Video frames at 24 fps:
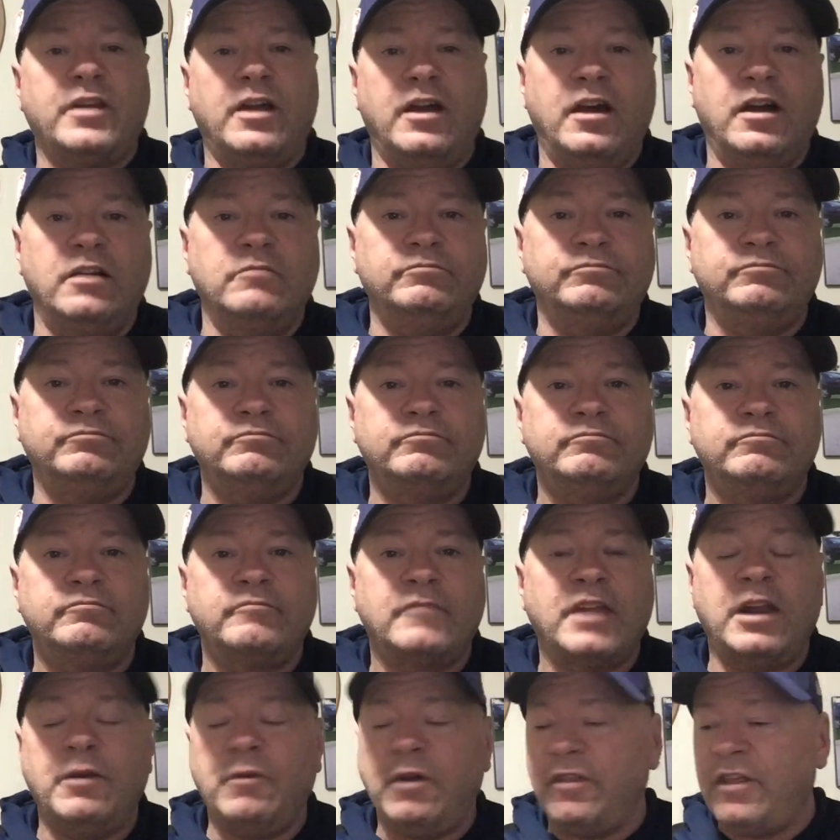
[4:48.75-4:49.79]
Um,
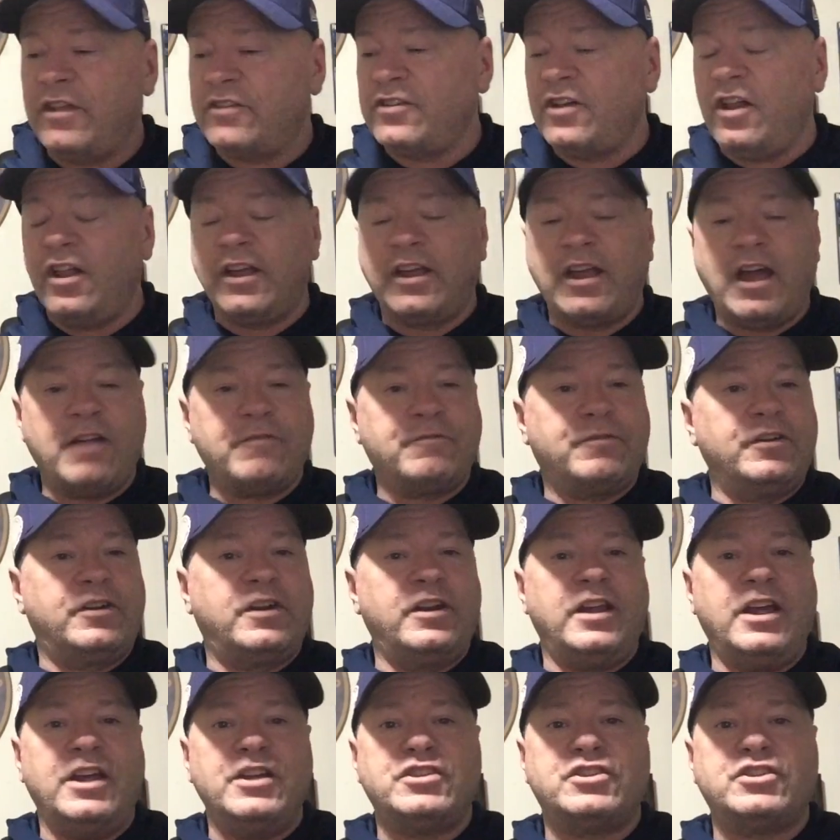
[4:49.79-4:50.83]
anyway, that's all I got for
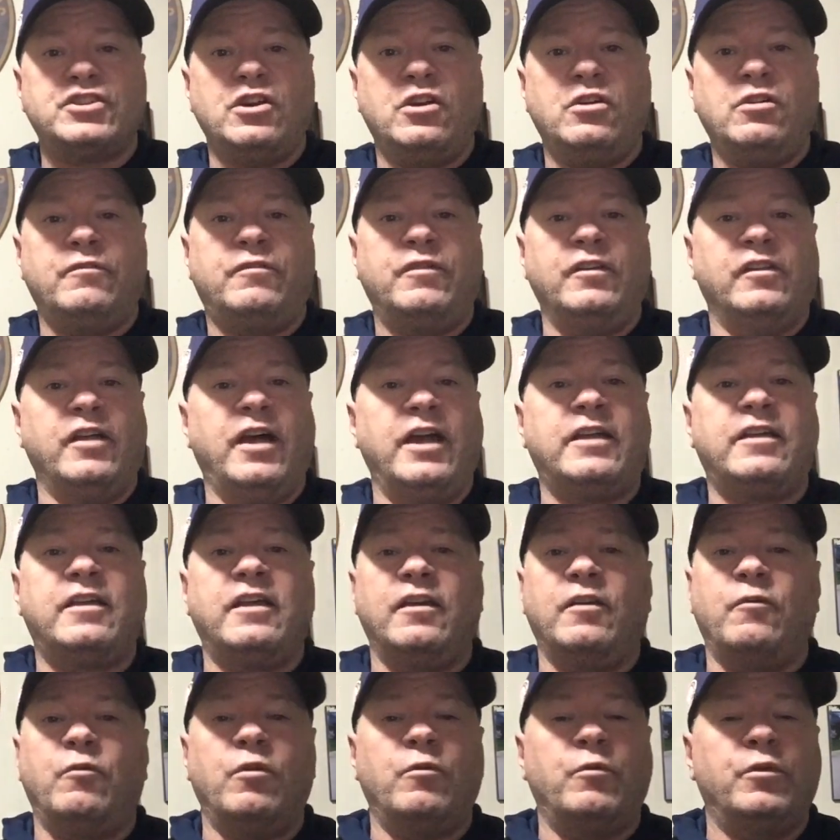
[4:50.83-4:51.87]
today's show. If you like
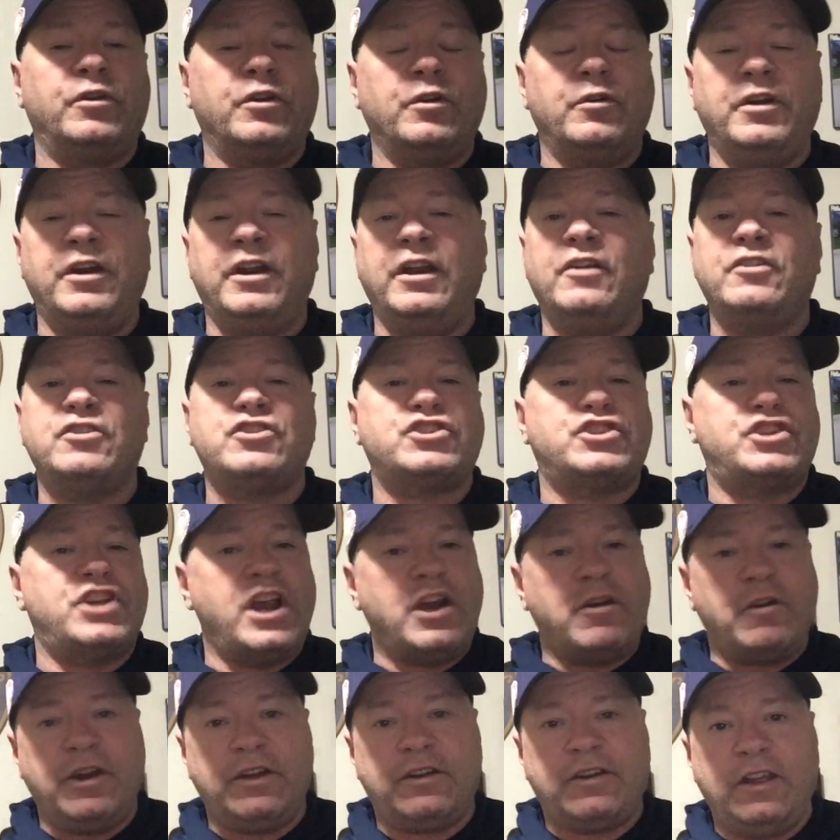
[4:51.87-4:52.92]
what we're doing here,
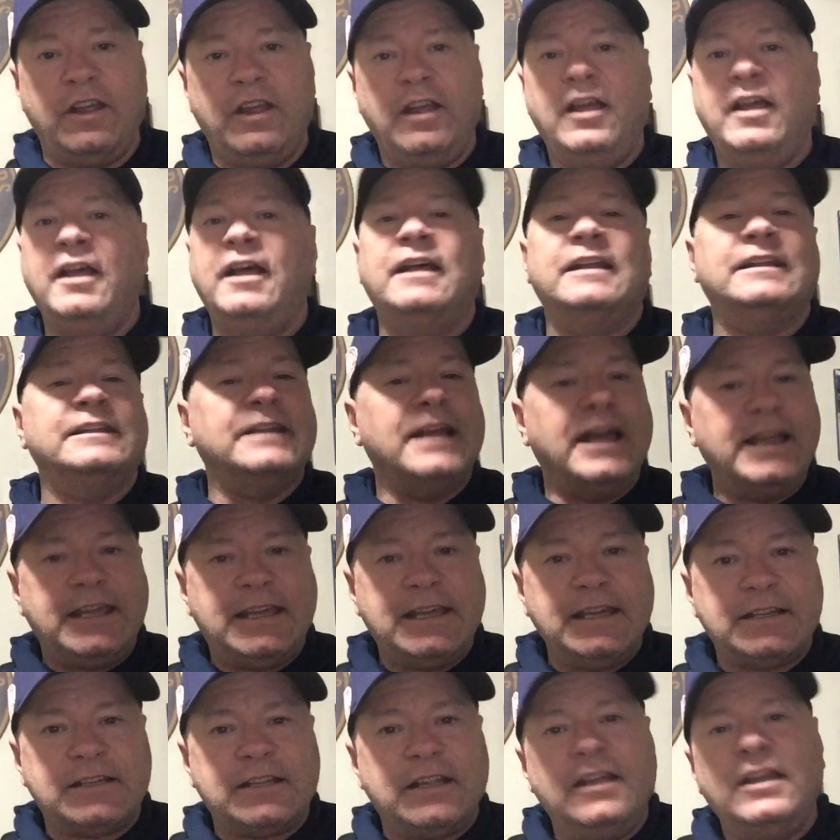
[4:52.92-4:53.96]
share it, like
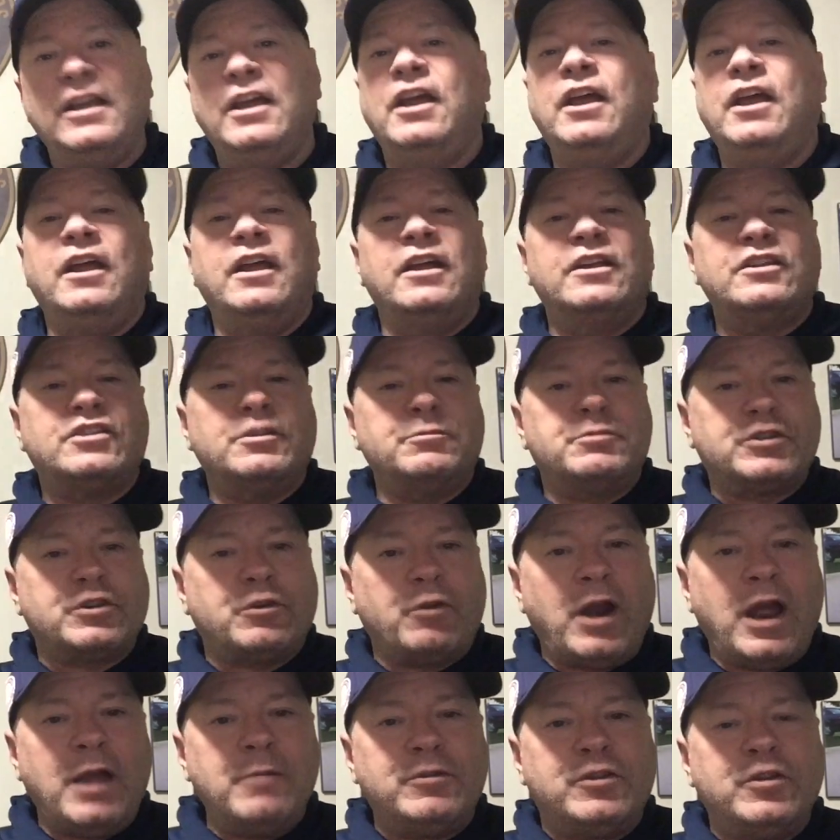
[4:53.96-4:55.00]
it,
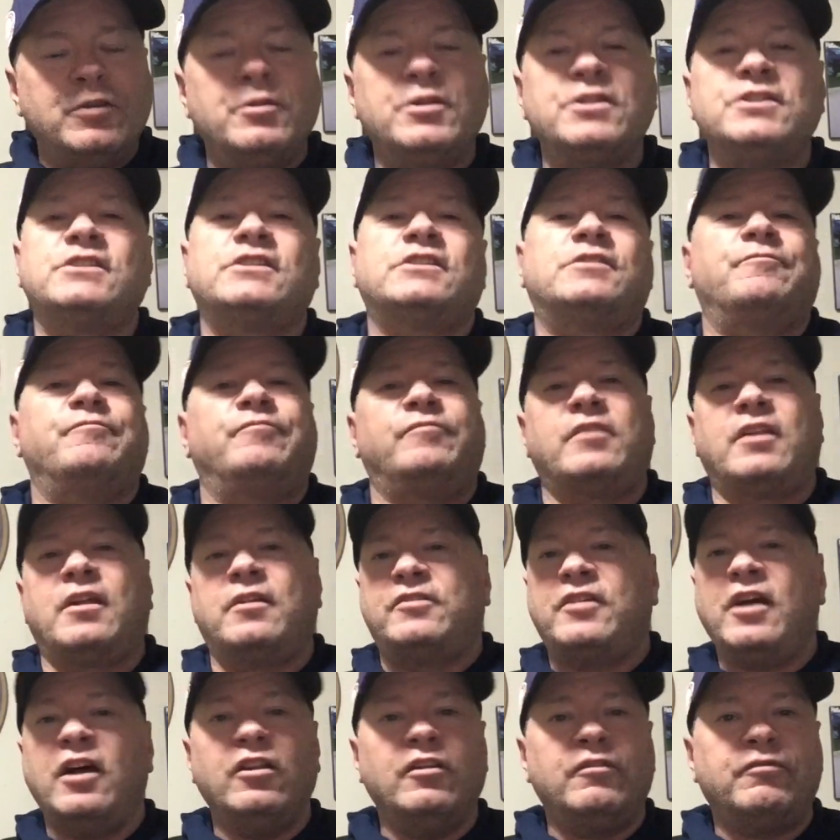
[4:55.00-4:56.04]
subscribe to us,
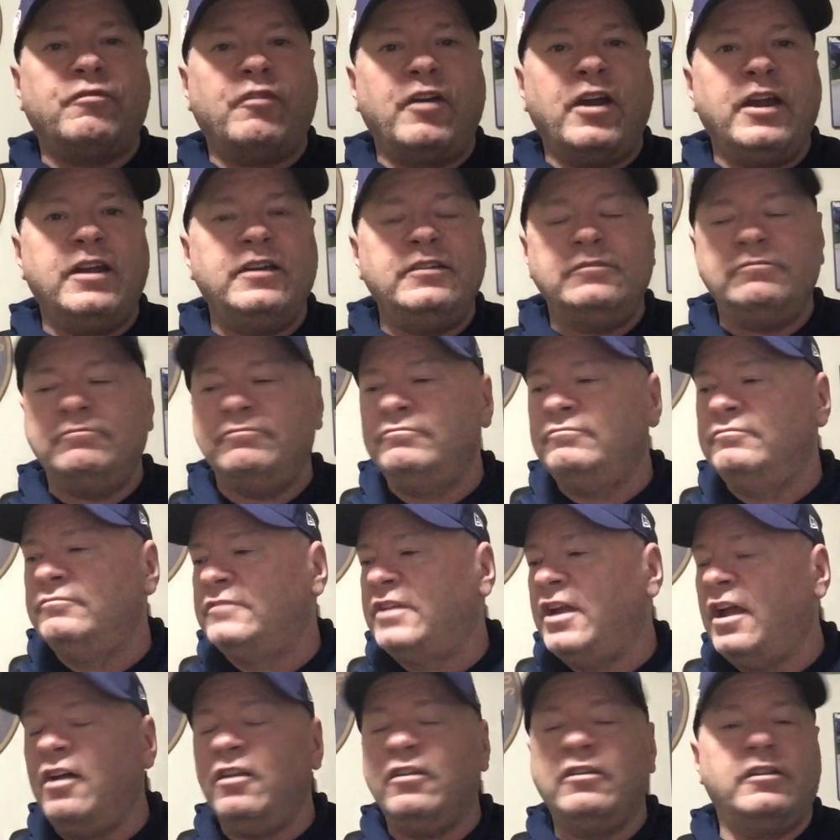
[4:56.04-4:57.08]
tell a friend,
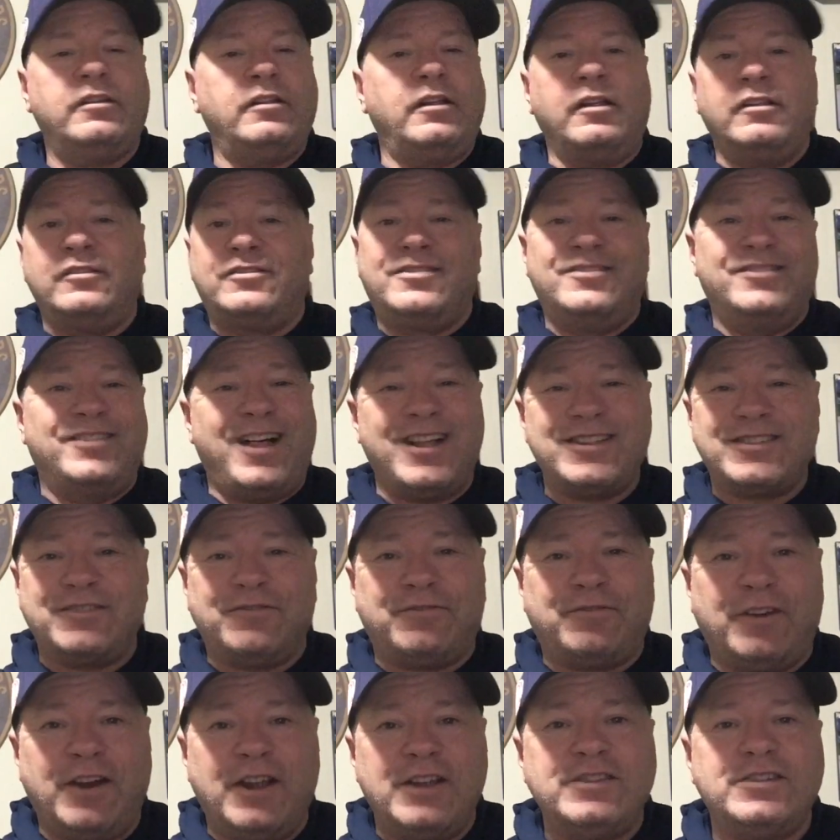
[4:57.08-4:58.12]
tell lots of
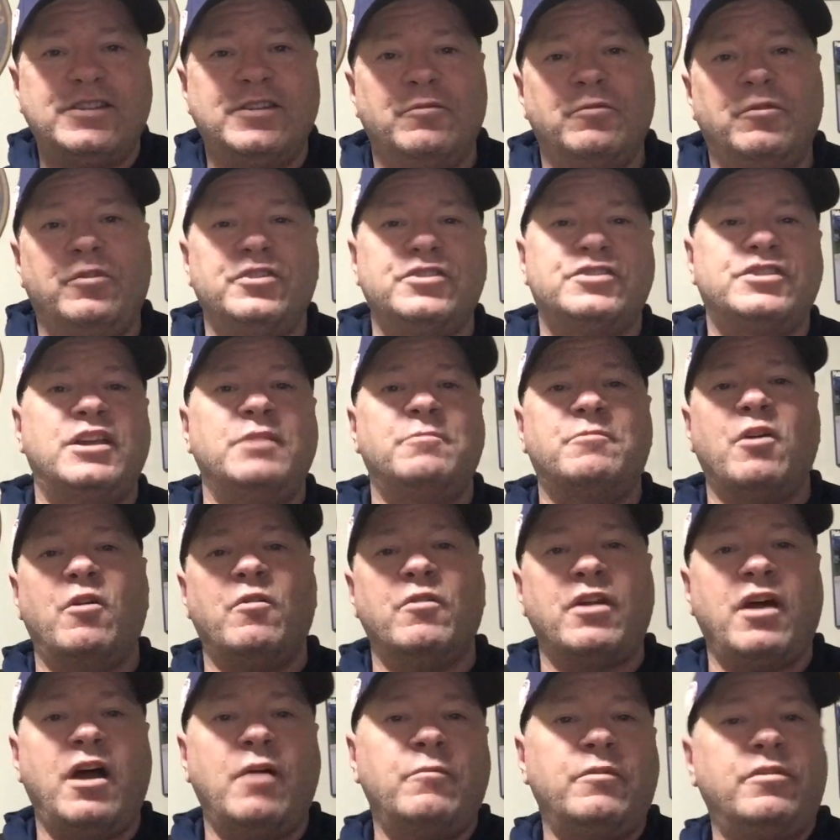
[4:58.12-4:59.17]
friends, and we'll just keep
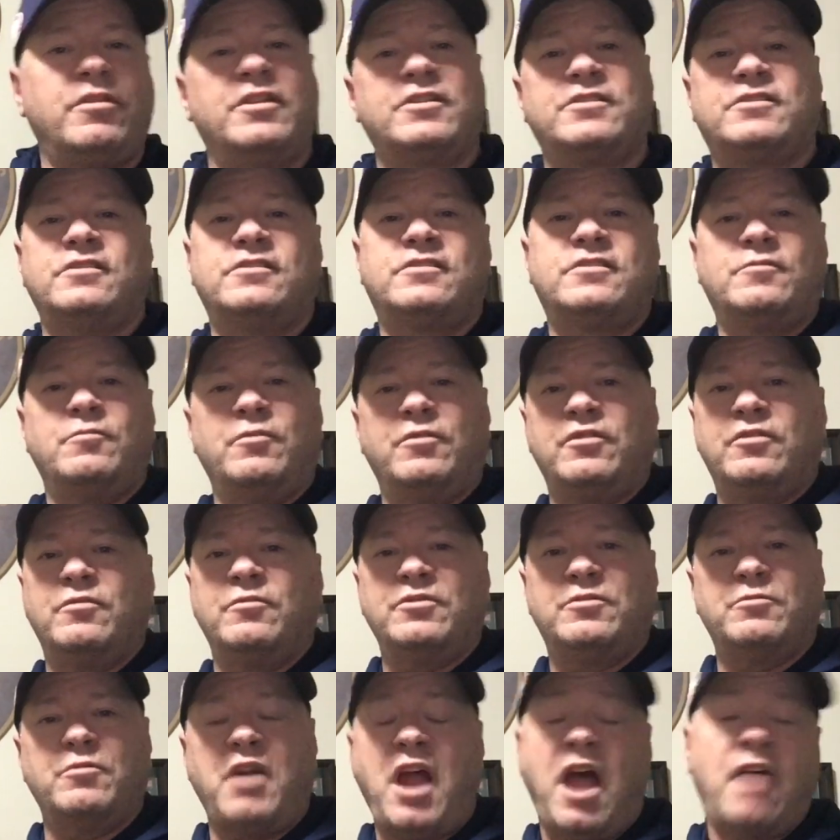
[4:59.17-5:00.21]
going on with this. It's
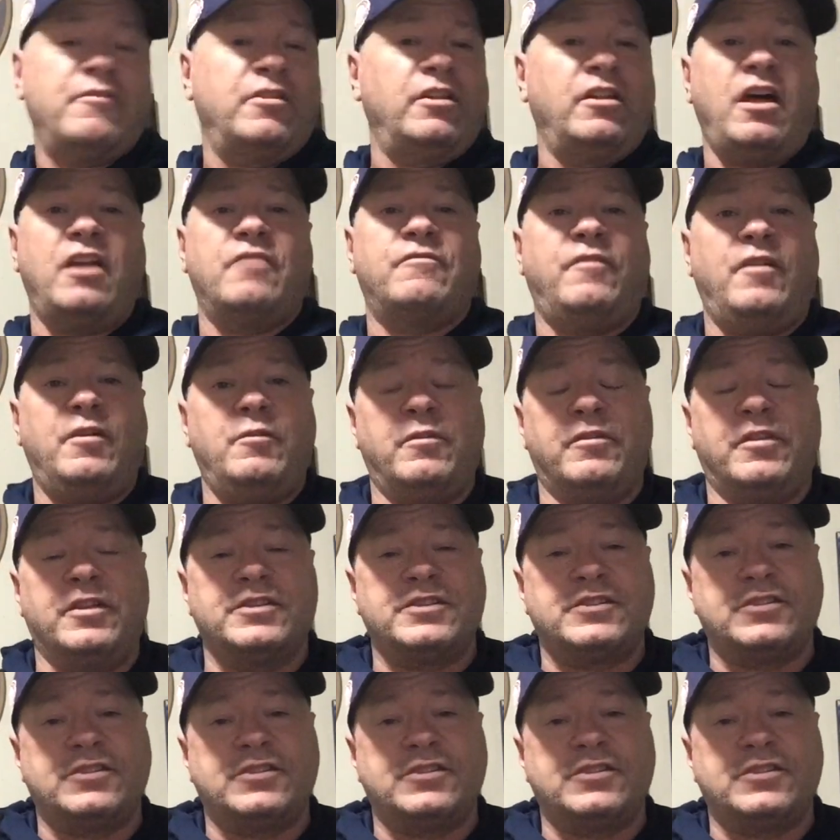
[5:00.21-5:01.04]
we're, we're having a lot of fun with it.